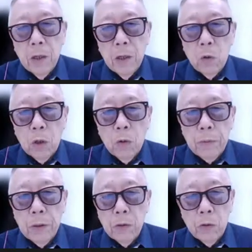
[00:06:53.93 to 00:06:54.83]
what do you want
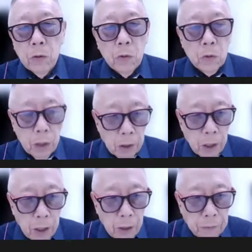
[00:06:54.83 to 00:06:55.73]
me to do? do? I,
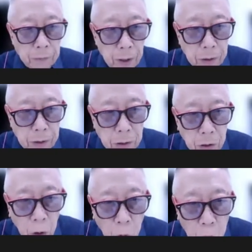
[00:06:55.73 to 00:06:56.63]
I, after I
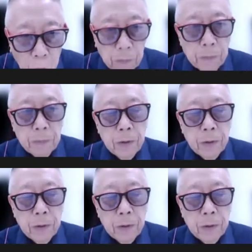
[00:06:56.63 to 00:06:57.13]
told them